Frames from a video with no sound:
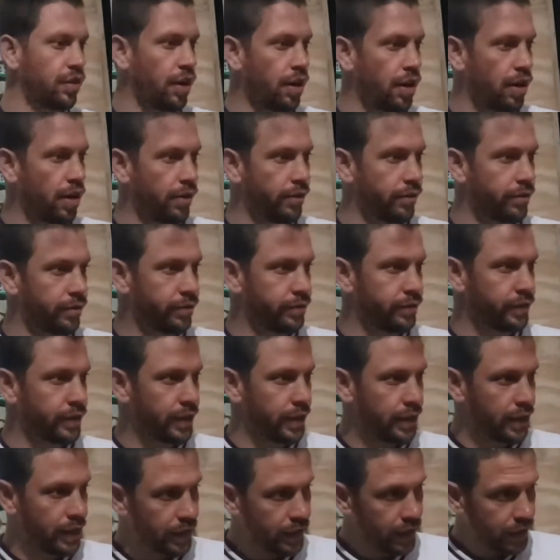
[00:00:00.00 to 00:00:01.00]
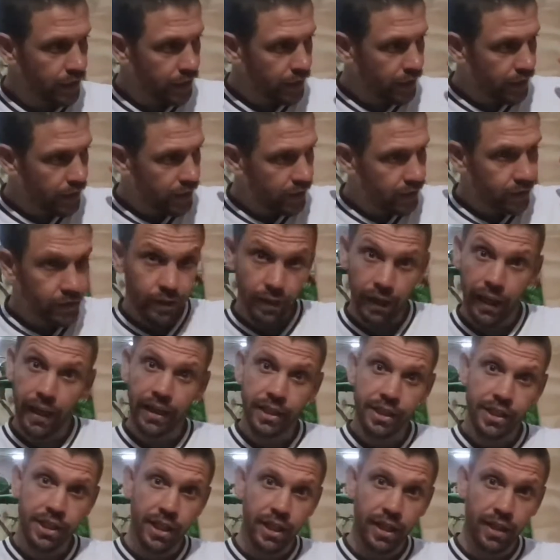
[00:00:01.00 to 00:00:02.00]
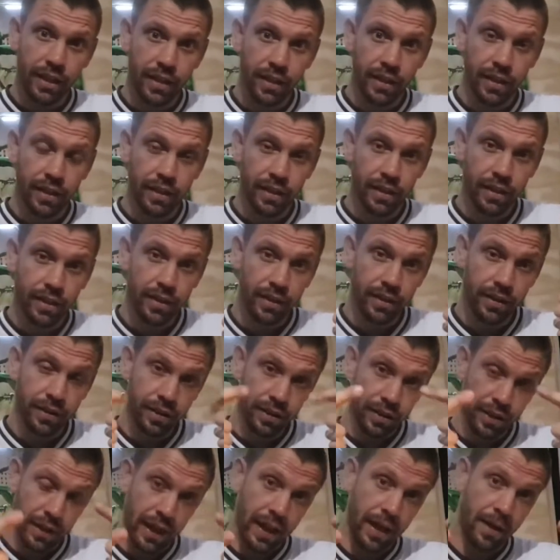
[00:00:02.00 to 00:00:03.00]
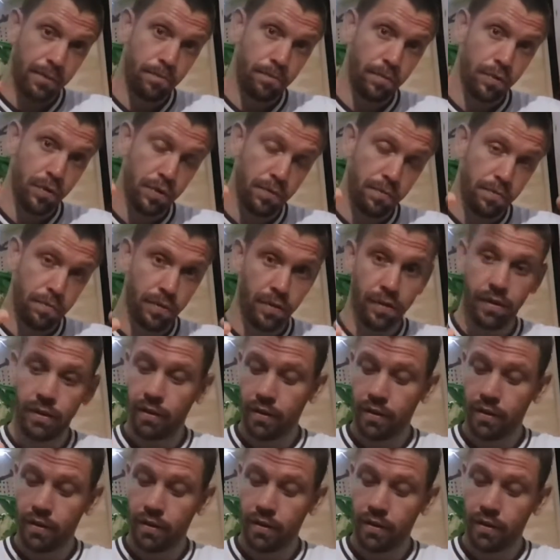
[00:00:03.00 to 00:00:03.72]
of snake shed, snake poop,